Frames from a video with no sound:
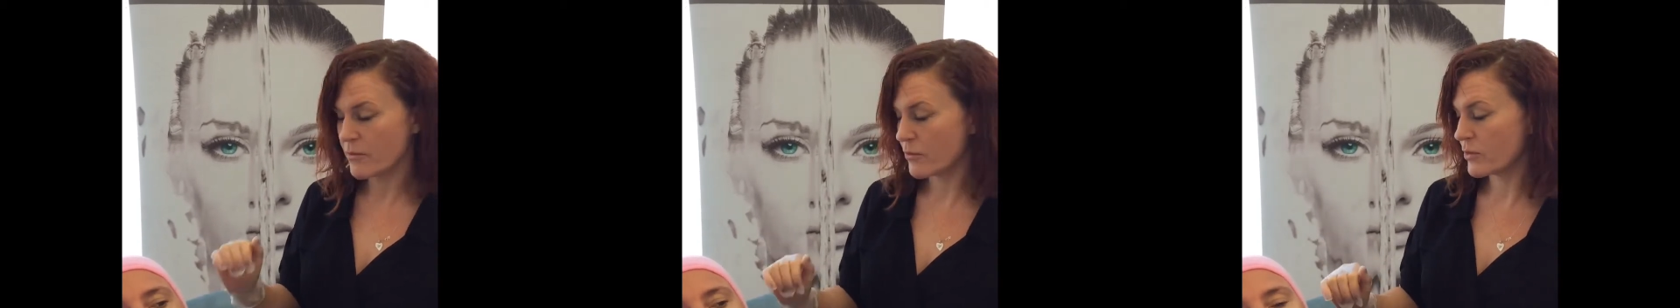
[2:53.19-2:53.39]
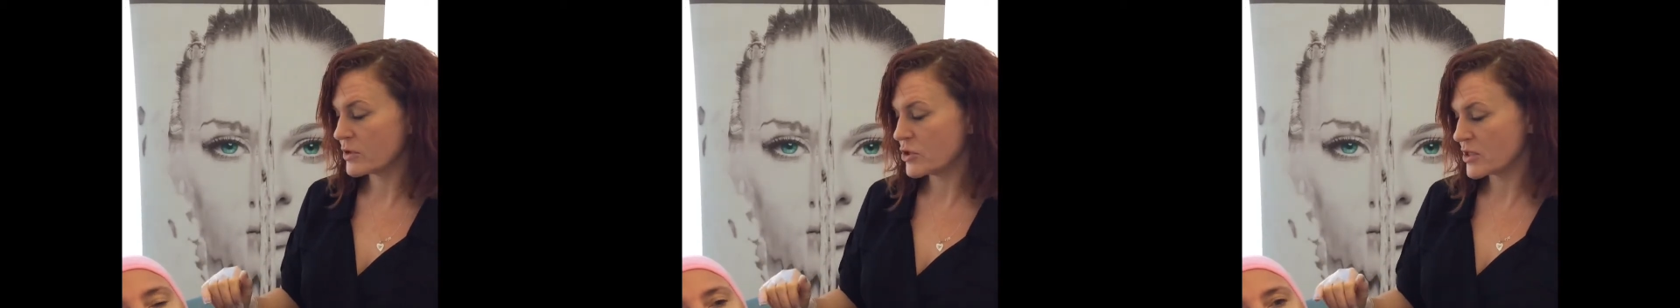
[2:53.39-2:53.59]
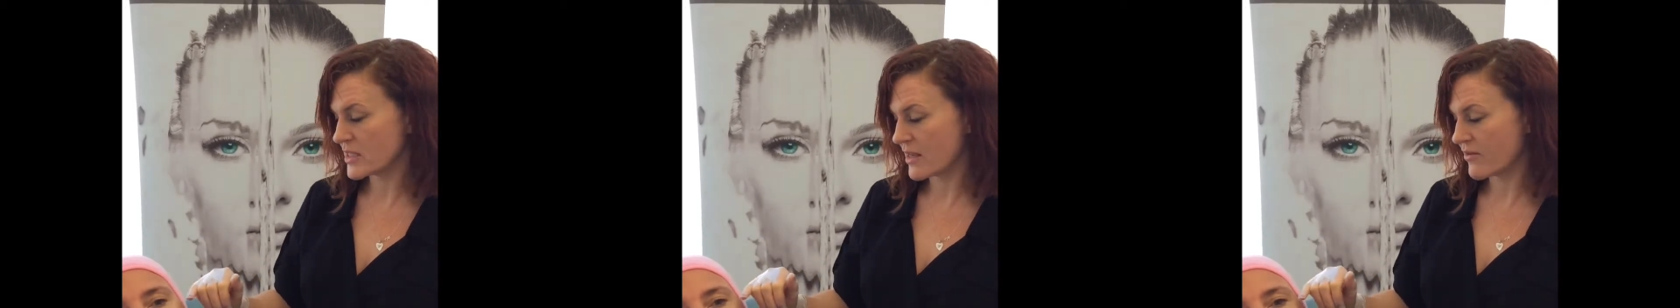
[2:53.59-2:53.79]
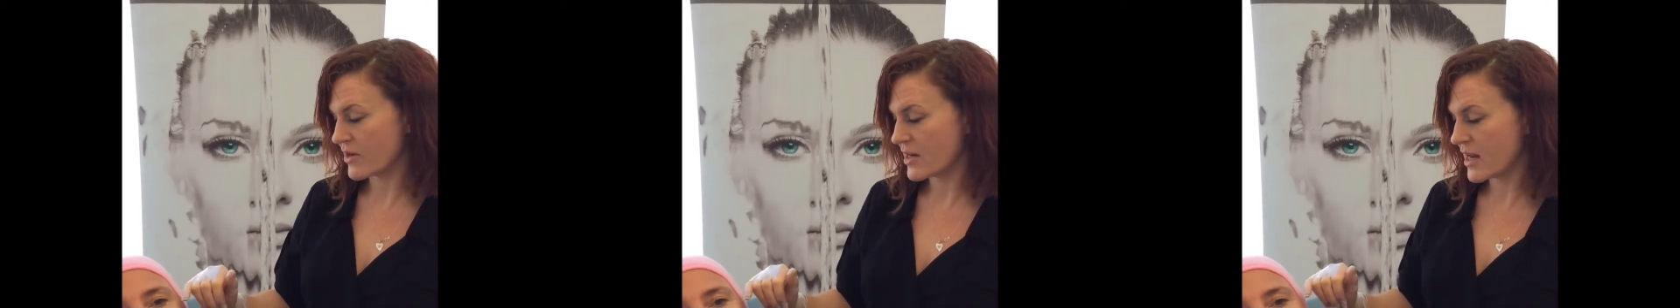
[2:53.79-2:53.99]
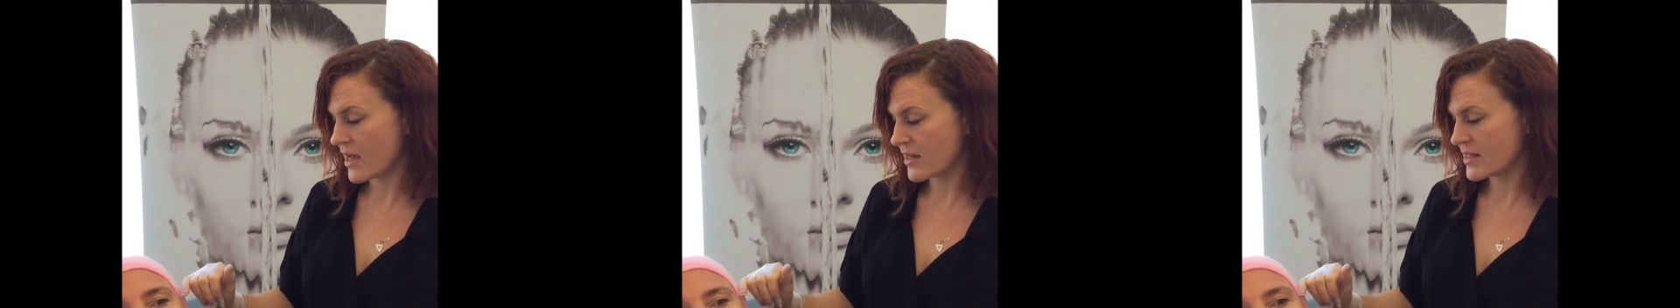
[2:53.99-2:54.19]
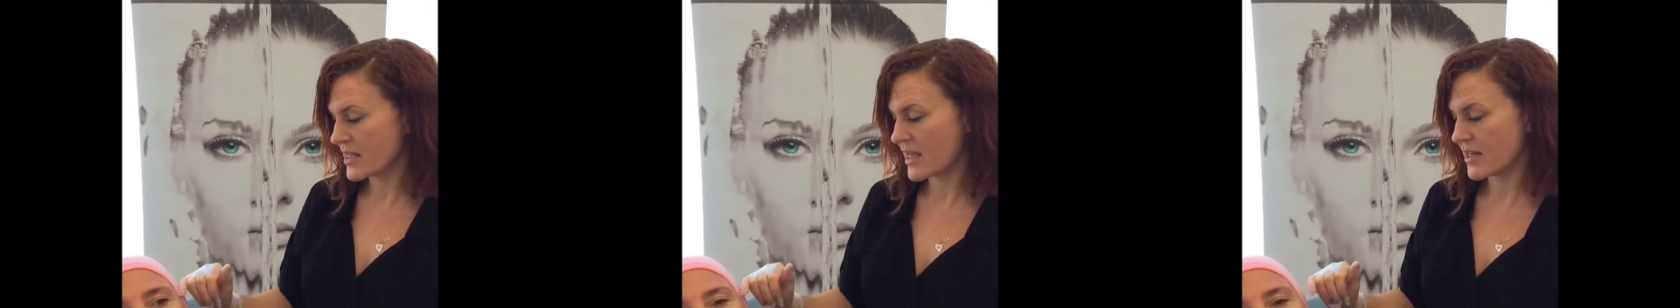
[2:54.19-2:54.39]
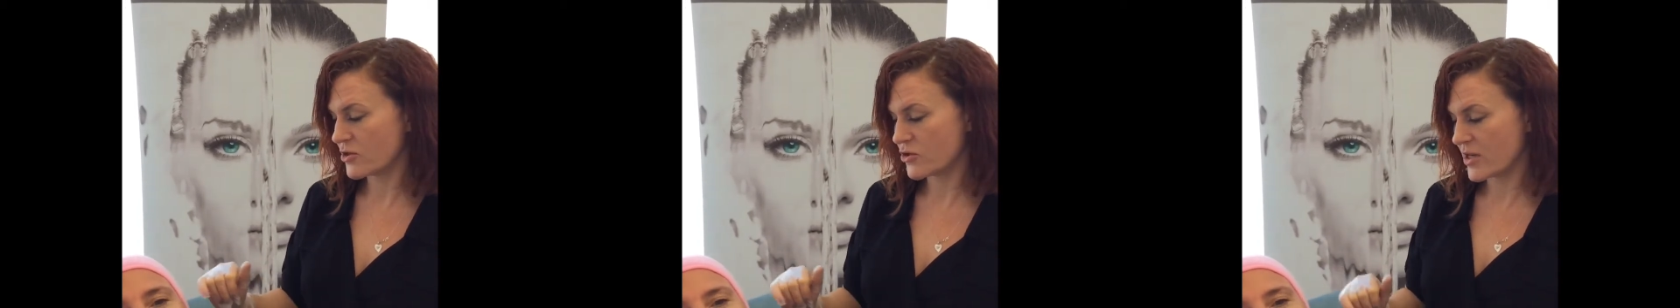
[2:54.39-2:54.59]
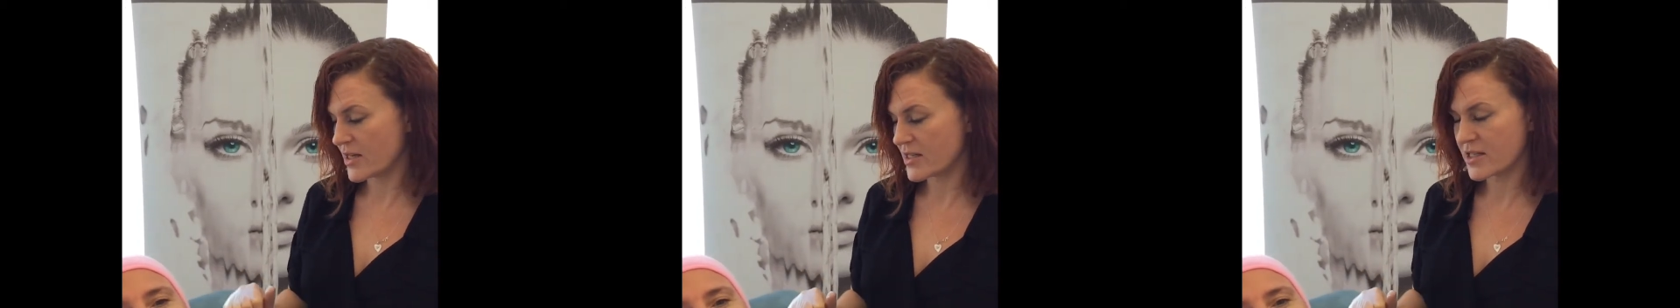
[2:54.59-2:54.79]
and we'll just have a nice
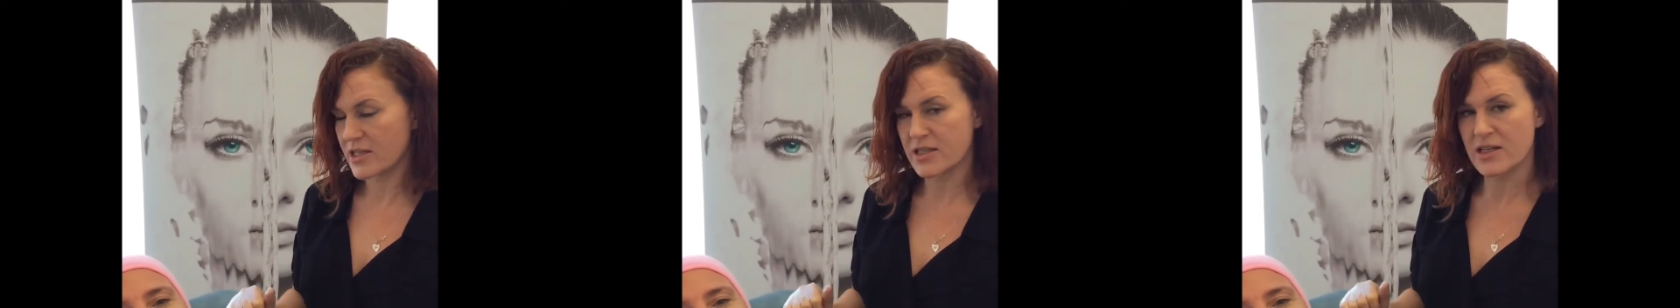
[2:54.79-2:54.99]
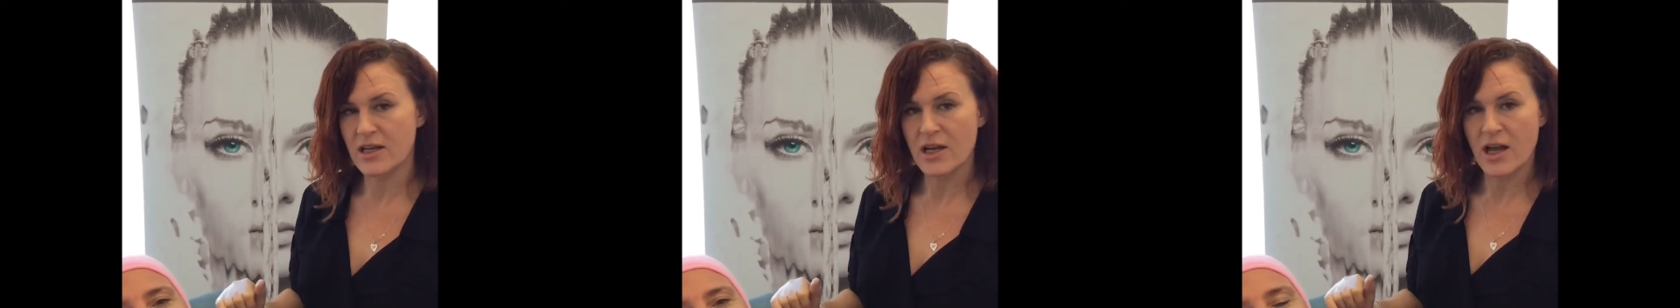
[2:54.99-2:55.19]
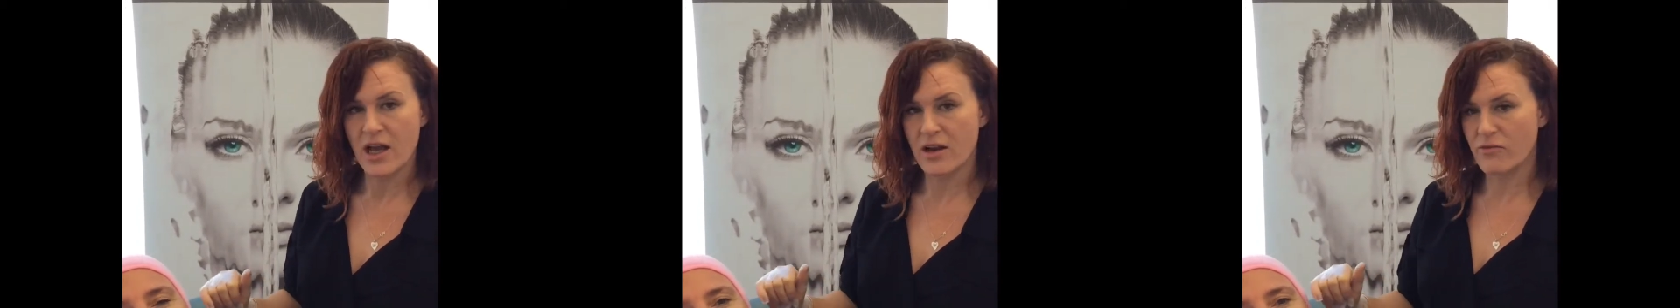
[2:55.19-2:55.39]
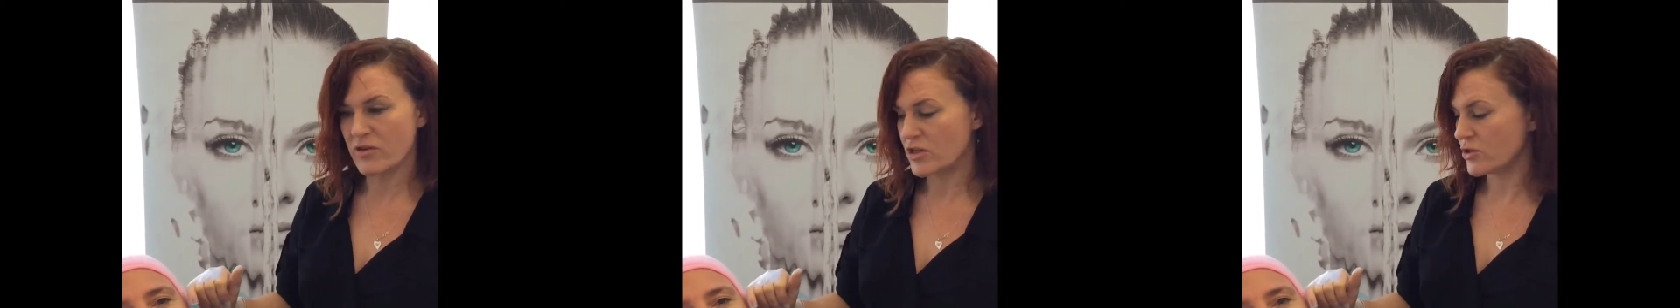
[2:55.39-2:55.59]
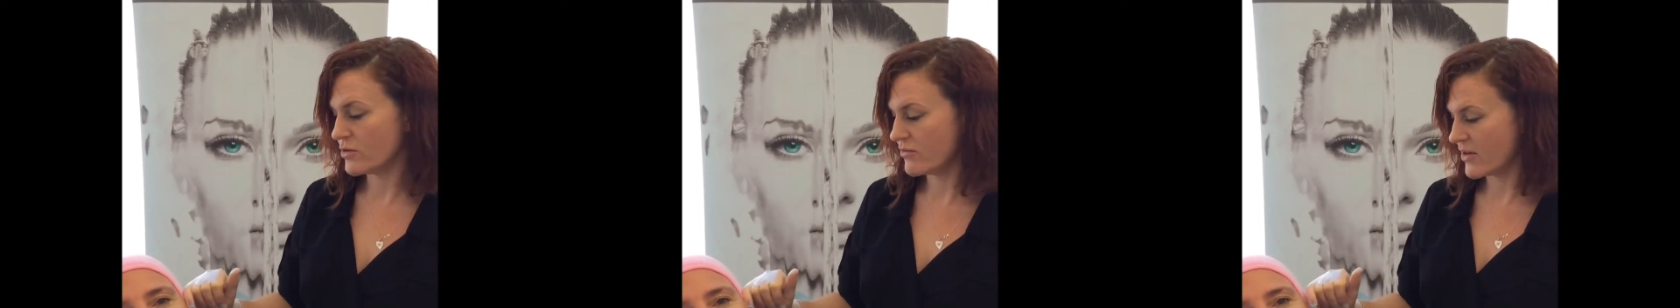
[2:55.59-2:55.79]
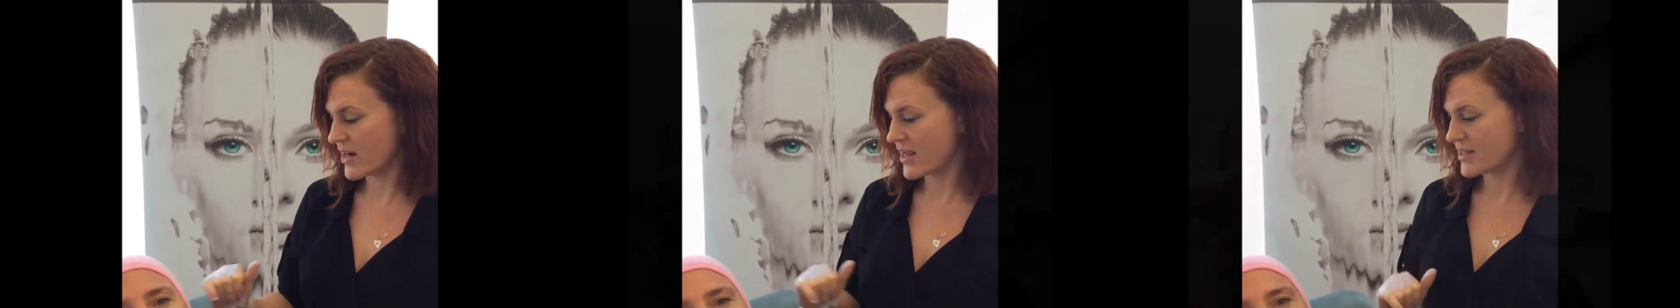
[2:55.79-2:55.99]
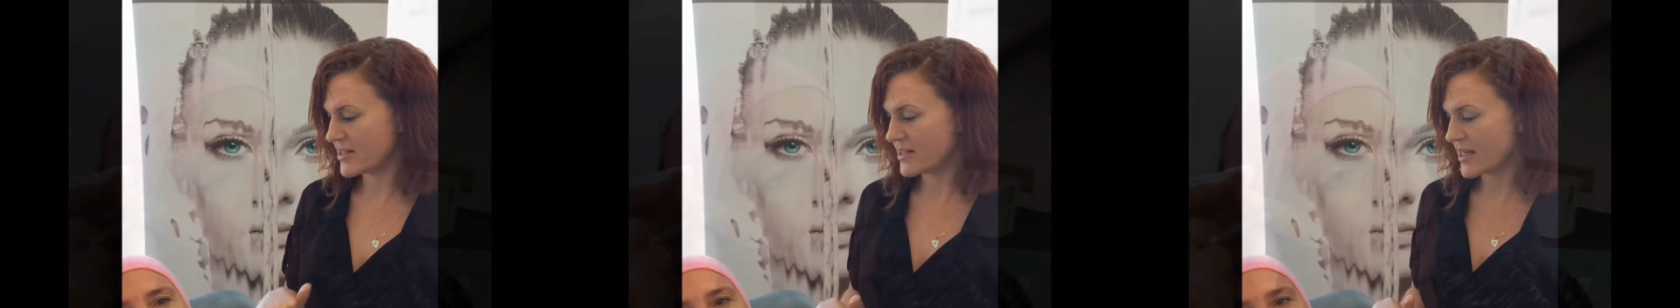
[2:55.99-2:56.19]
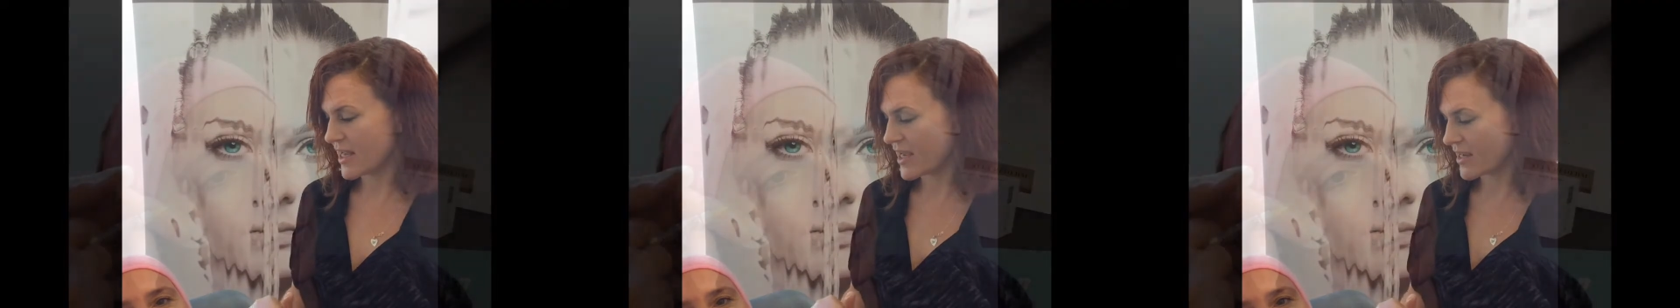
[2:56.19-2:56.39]
hydrated and
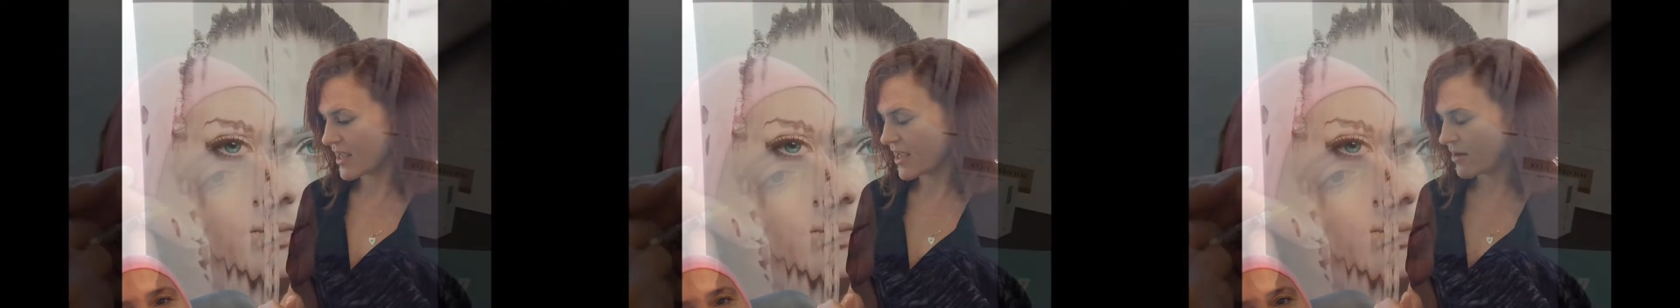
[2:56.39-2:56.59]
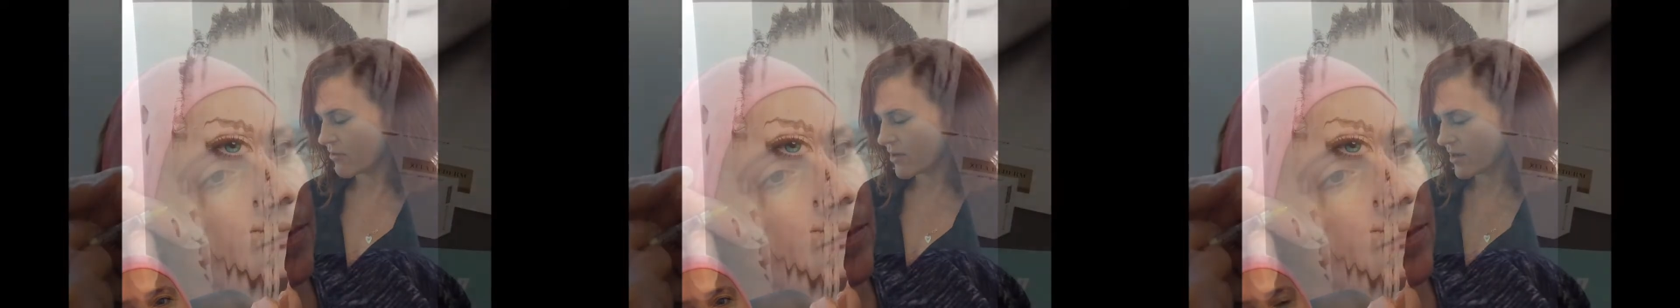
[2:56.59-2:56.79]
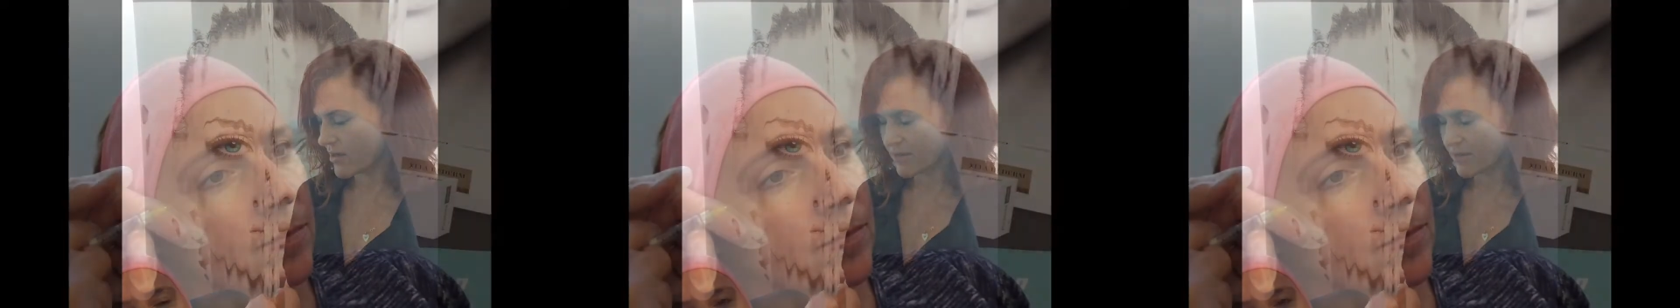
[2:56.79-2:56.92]
rejuvenated eye area.